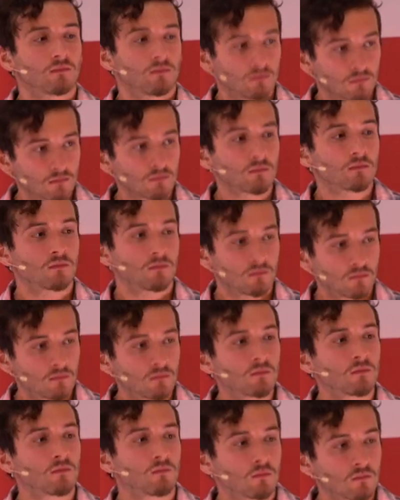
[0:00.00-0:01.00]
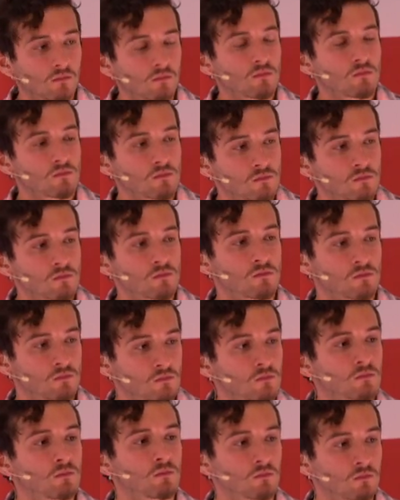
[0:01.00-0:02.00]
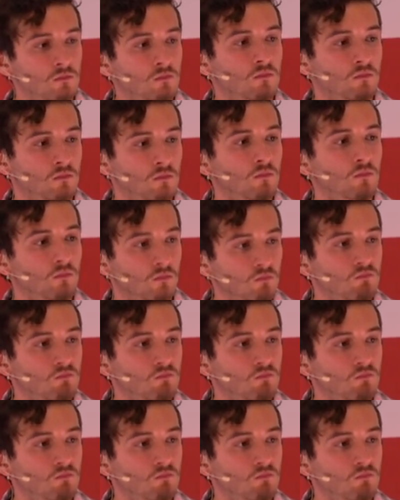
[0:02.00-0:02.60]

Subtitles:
it. The material and how much you love it